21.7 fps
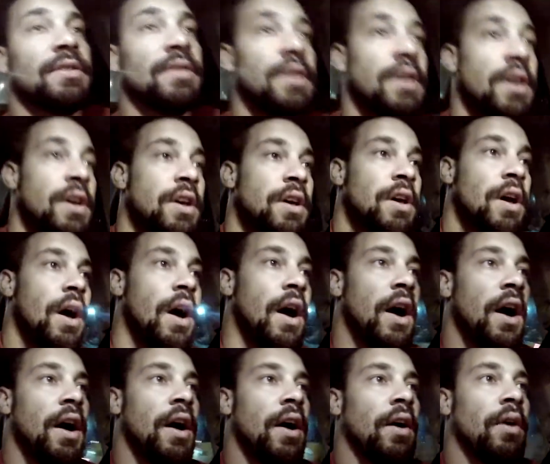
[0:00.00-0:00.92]

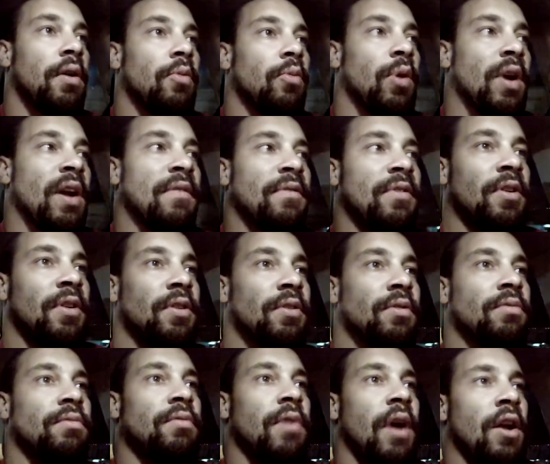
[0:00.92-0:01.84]
whenever,
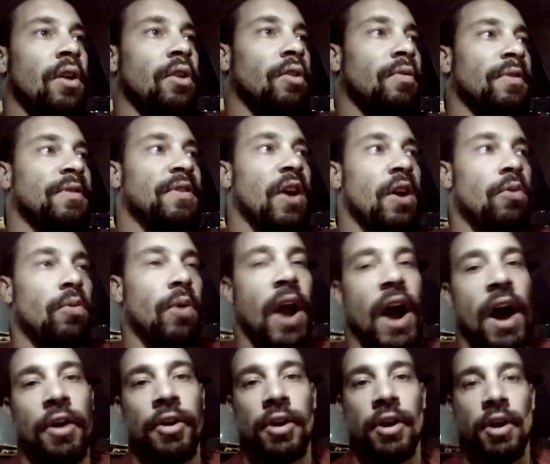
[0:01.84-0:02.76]
I don't know if it's our
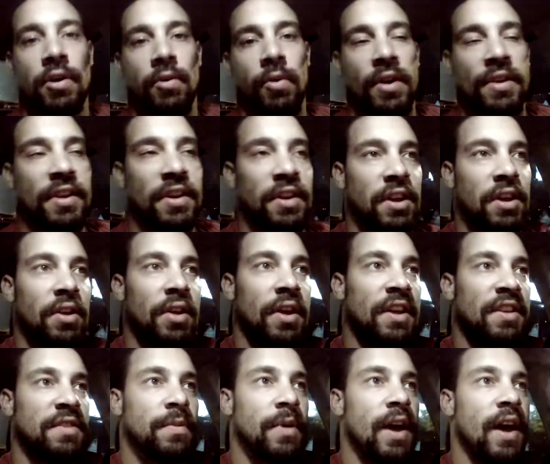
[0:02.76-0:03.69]
router or what the deal
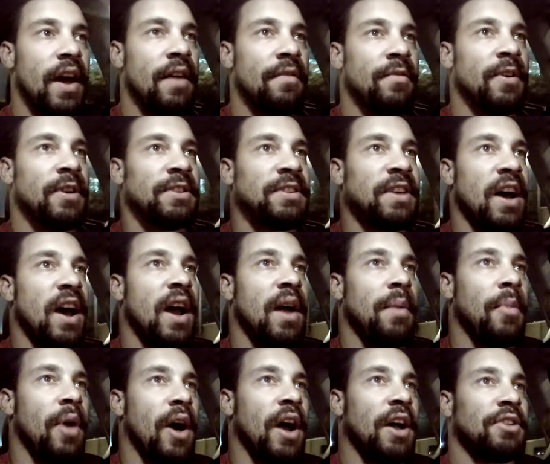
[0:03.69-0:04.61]
is, but every
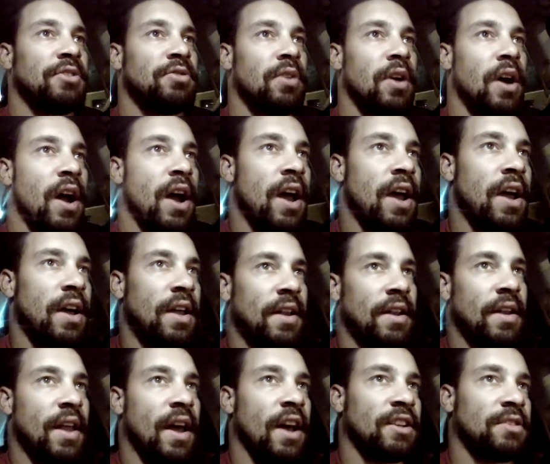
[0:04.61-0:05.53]
time I try
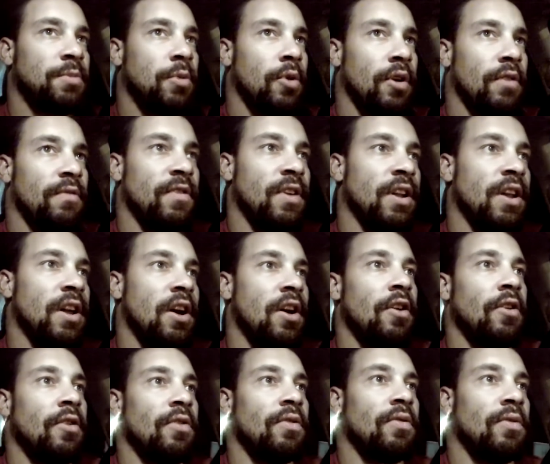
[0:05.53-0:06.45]
and export a
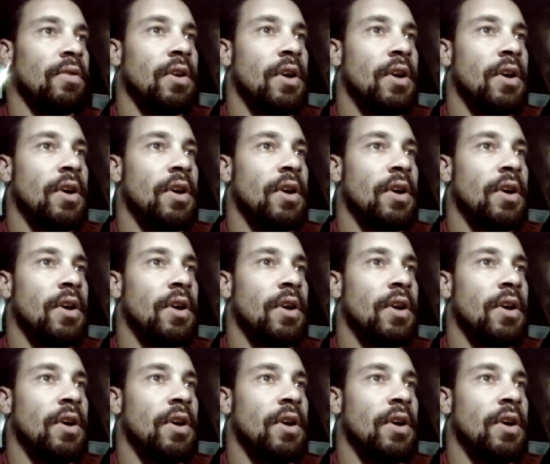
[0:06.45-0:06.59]
video,